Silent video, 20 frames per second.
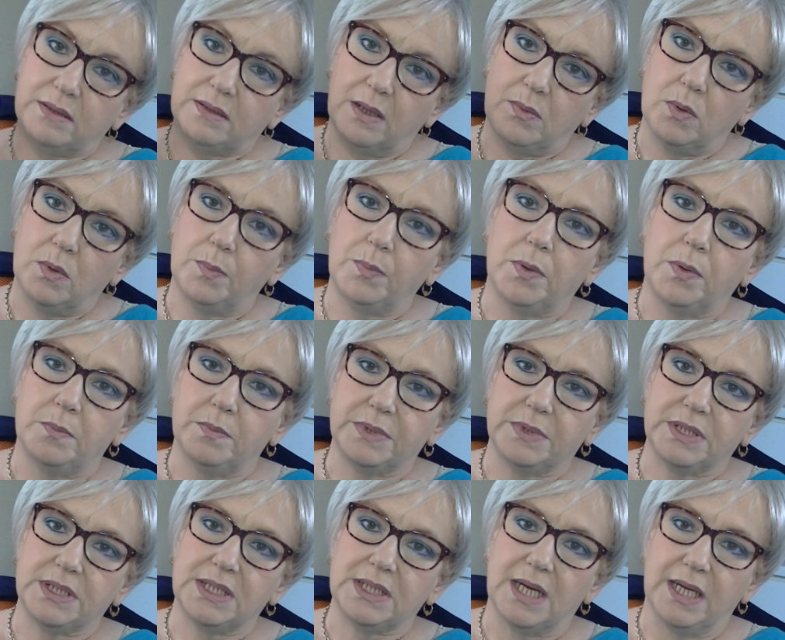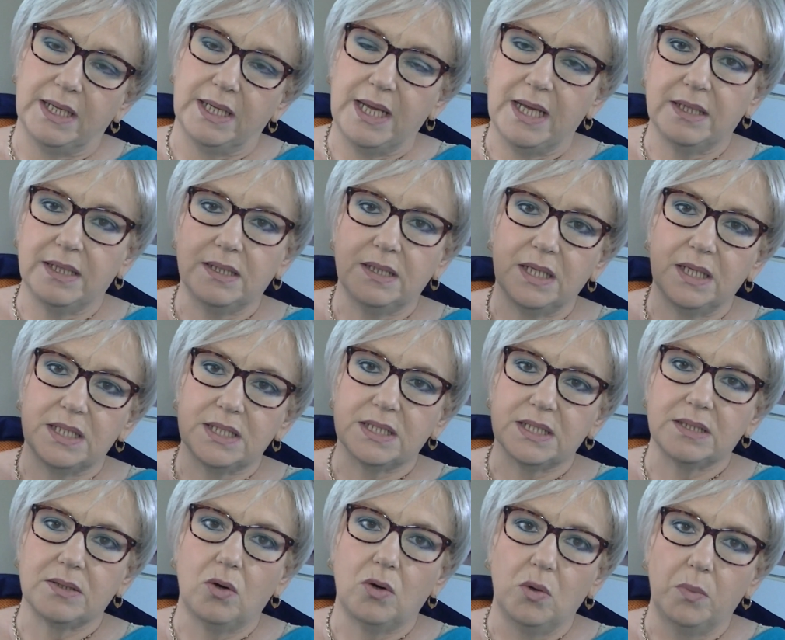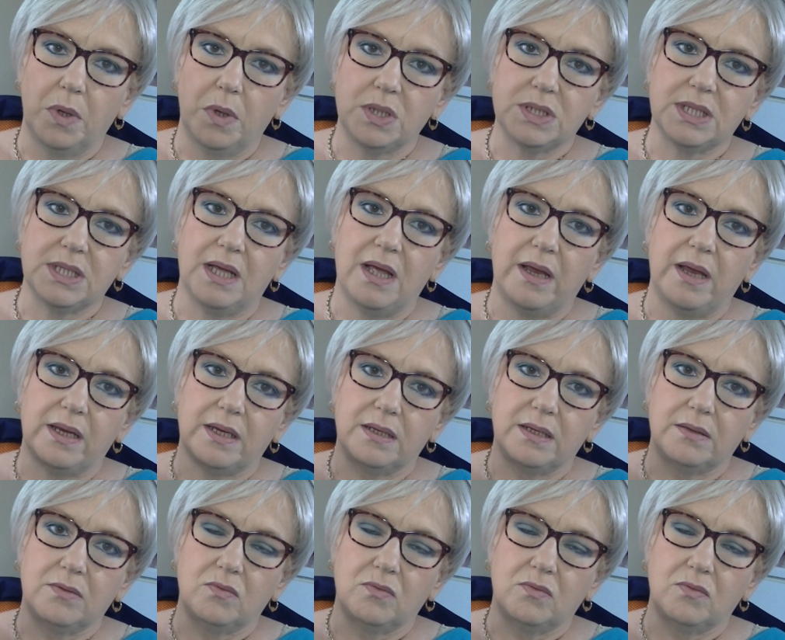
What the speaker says: they will pump the dye in, and it's almost like,